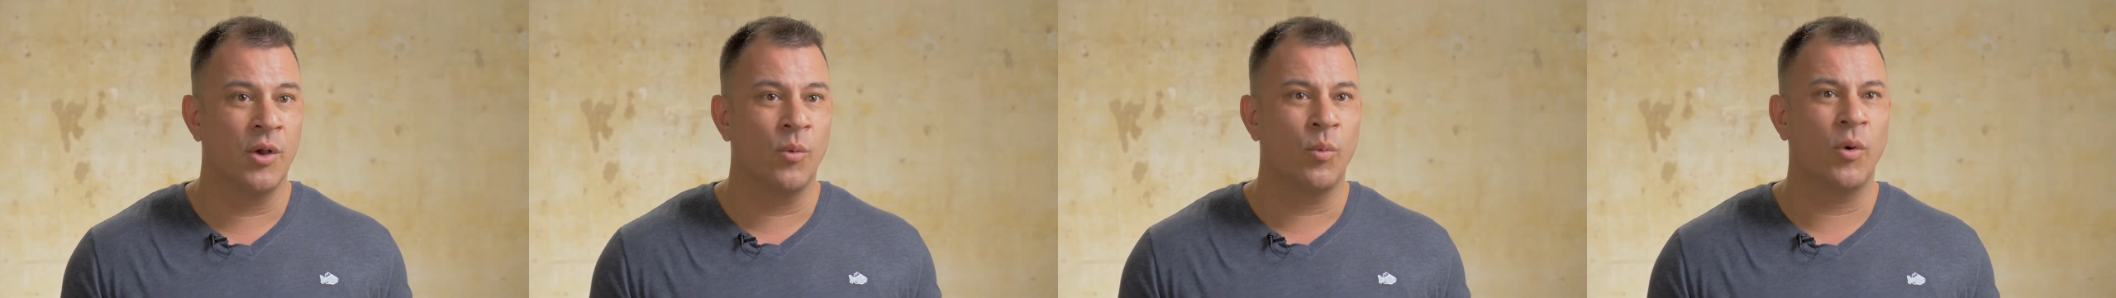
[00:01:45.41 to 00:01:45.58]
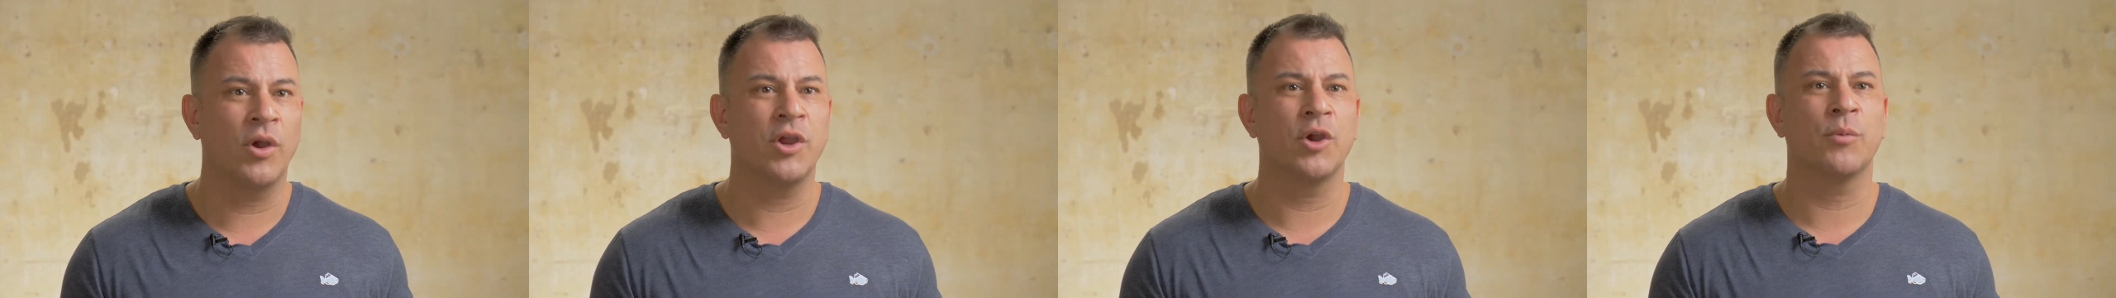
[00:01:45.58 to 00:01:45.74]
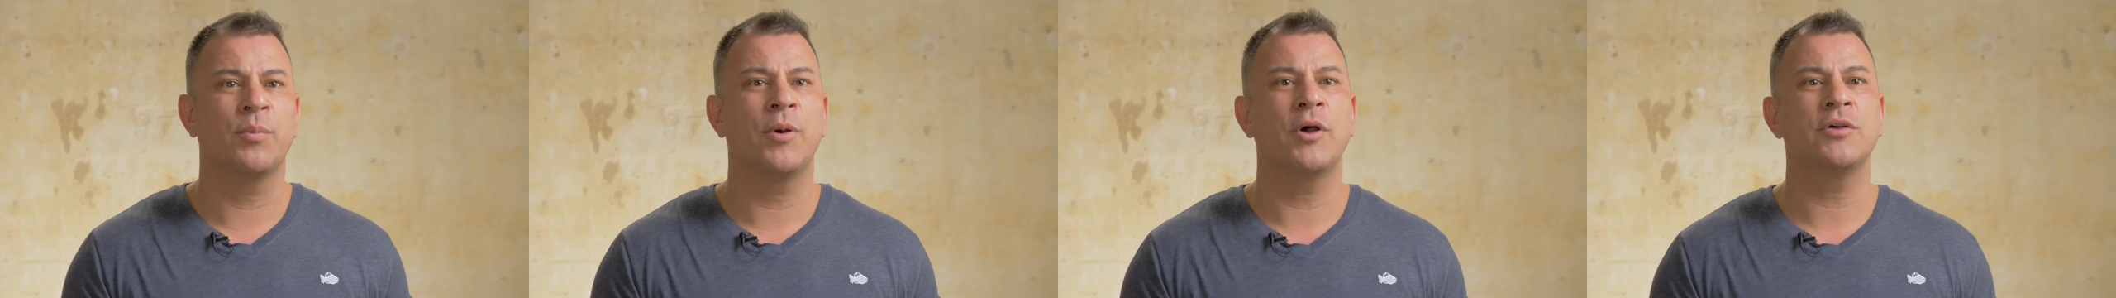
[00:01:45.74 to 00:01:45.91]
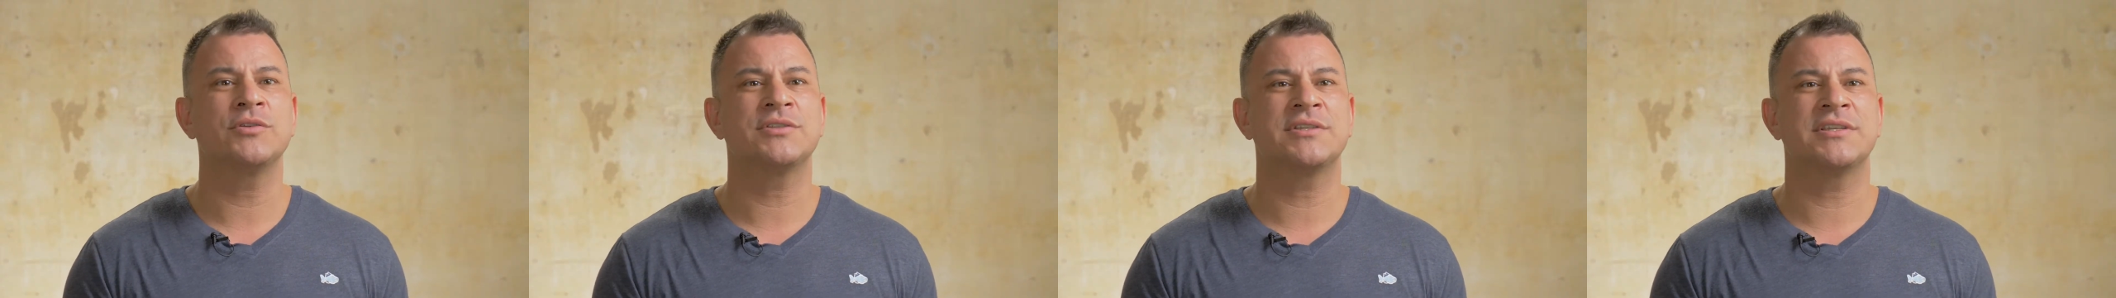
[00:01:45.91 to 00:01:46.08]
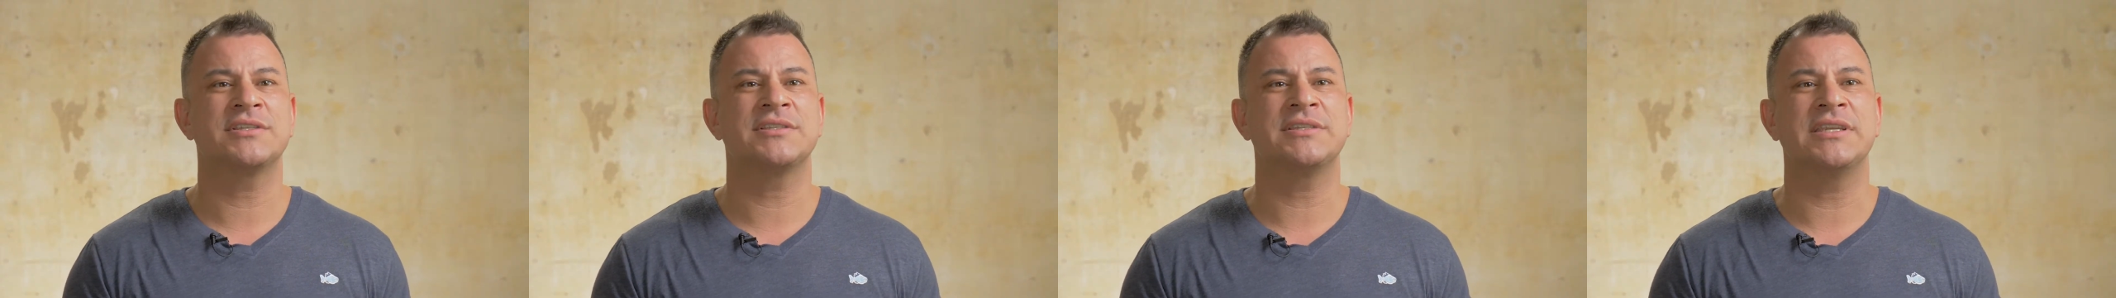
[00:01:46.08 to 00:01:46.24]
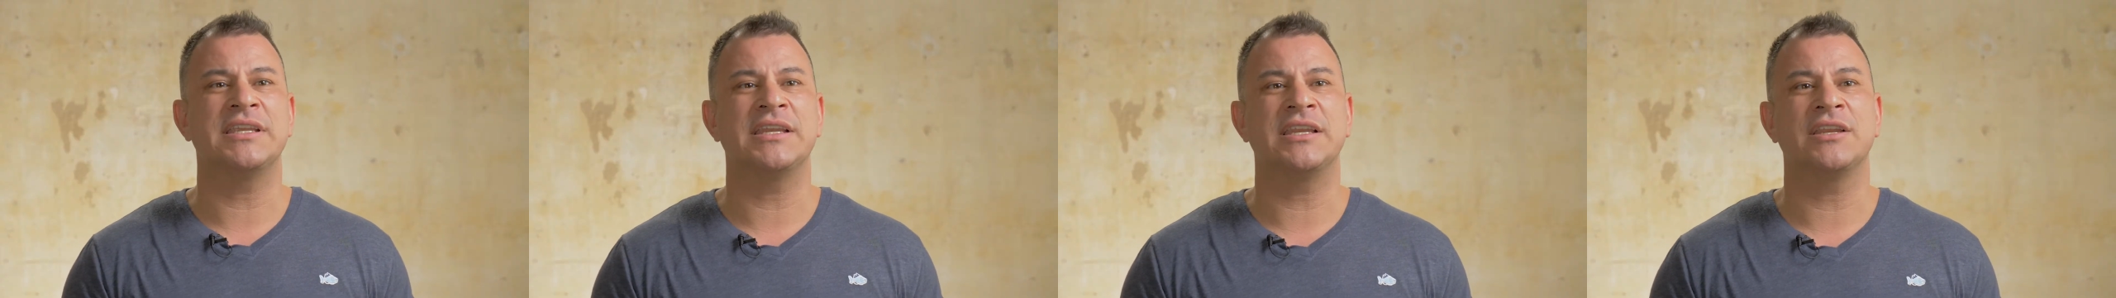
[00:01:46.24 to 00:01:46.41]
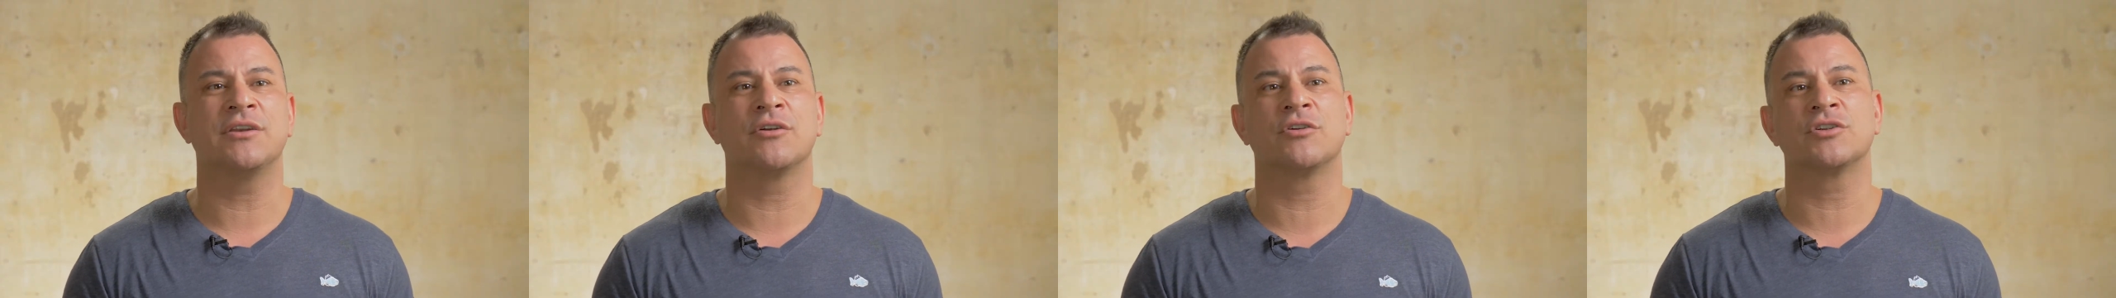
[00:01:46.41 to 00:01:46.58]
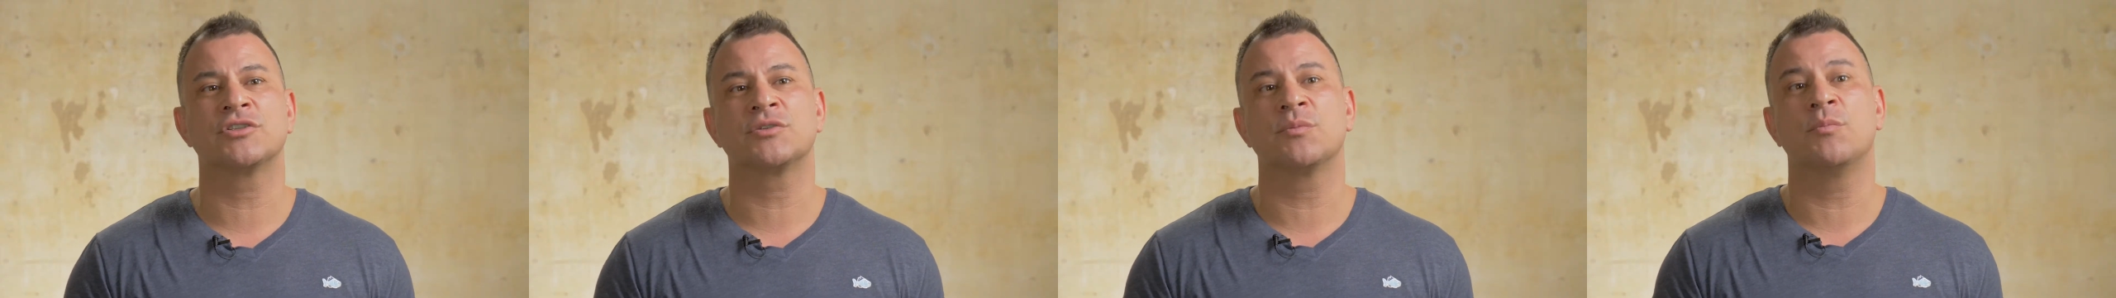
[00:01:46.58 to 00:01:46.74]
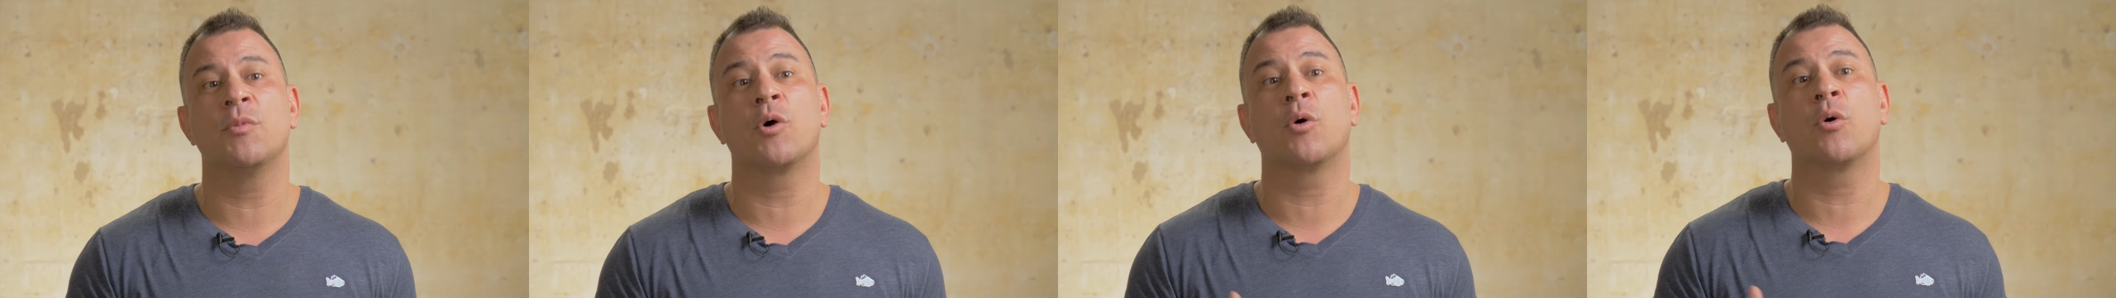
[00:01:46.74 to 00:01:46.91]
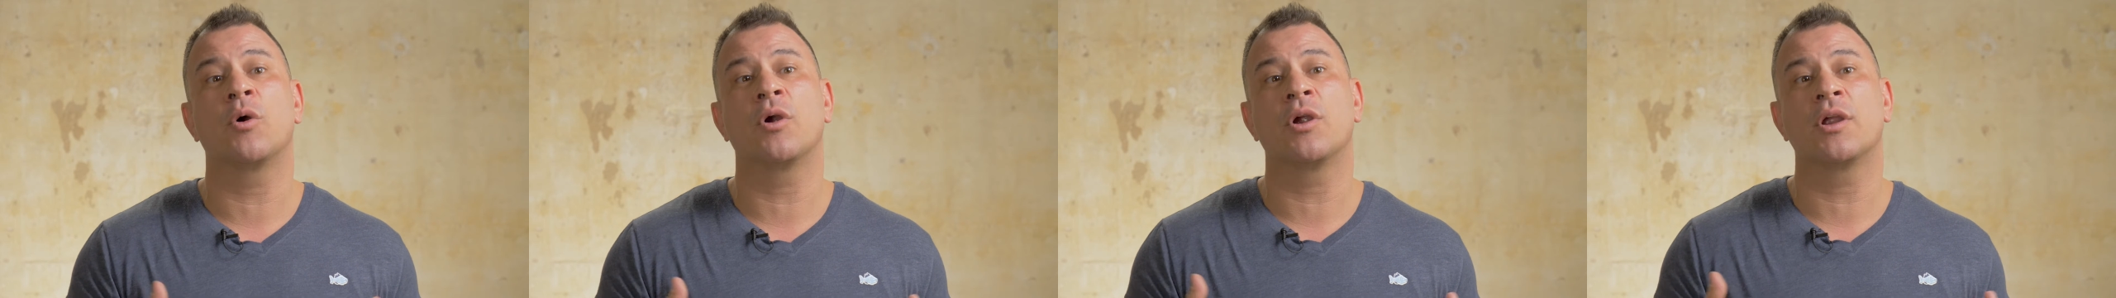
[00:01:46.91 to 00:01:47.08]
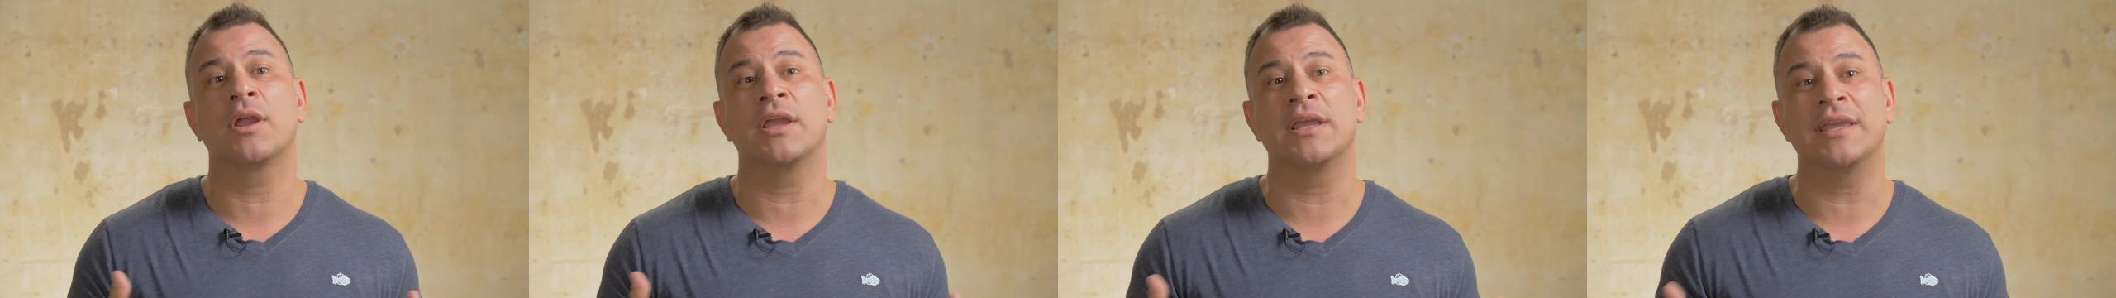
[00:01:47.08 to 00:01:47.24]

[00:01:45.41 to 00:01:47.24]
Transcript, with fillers: What your post is needing are some more